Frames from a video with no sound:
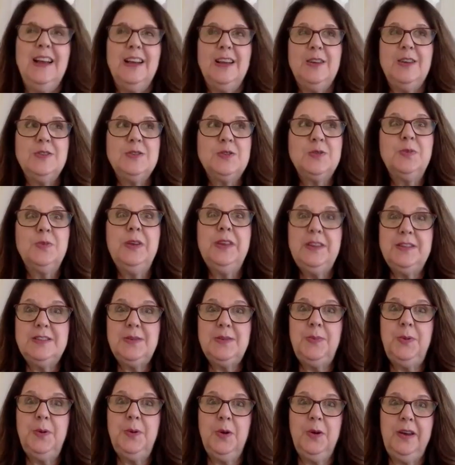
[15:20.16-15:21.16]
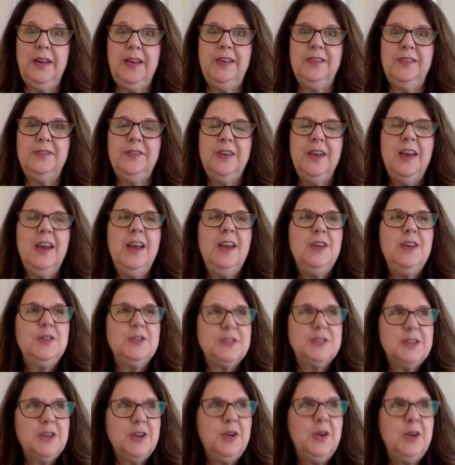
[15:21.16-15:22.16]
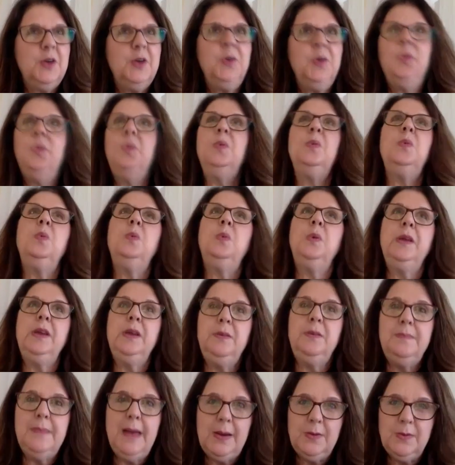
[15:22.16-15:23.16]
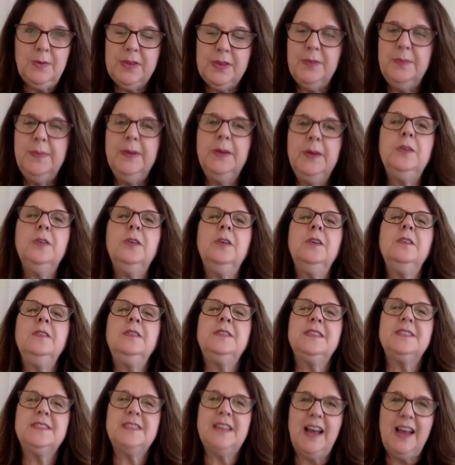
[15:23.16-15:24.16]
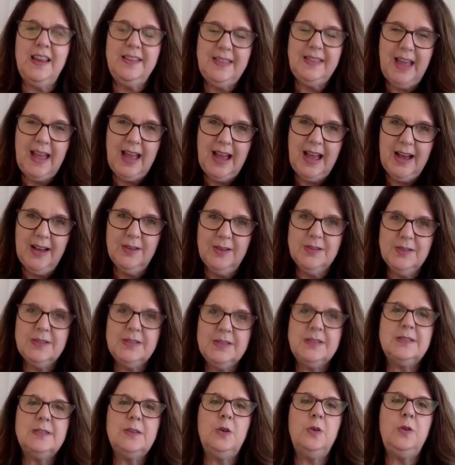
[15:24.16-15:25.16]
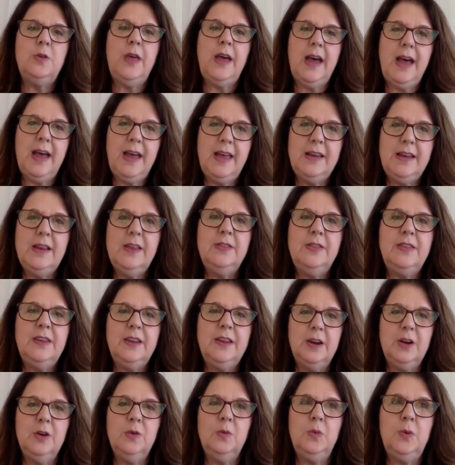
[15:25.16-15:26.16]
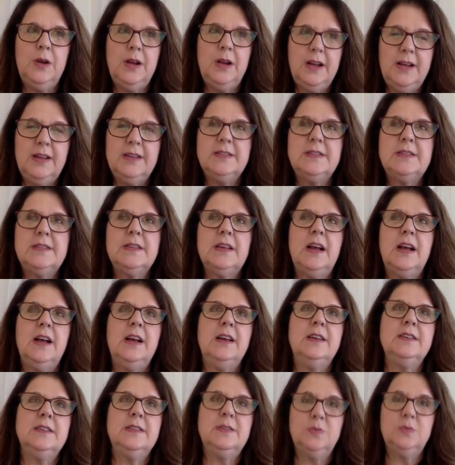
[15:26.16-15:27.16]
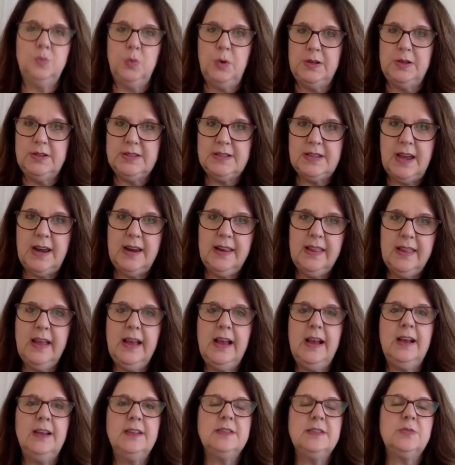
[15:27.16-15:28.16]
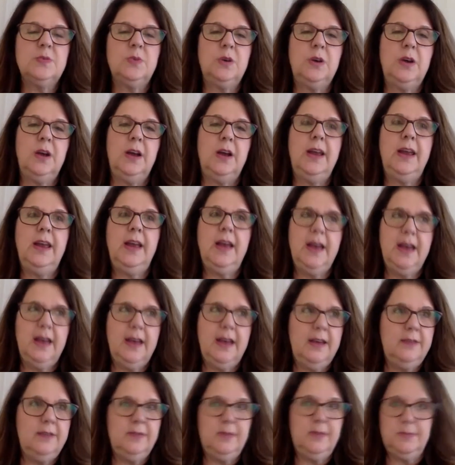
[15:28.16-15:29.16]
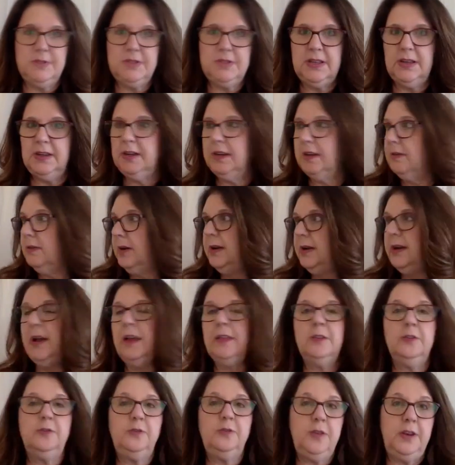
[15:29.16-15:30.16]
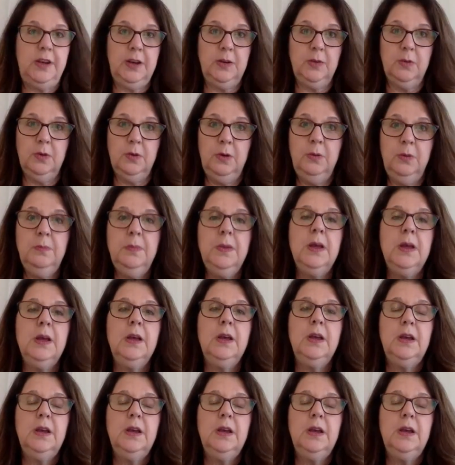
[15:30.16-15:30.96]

He's really supportive. So we met with a builder, designed the house so that there was uh, one side of the house where I have, I'm sitting in right now, the fitting room,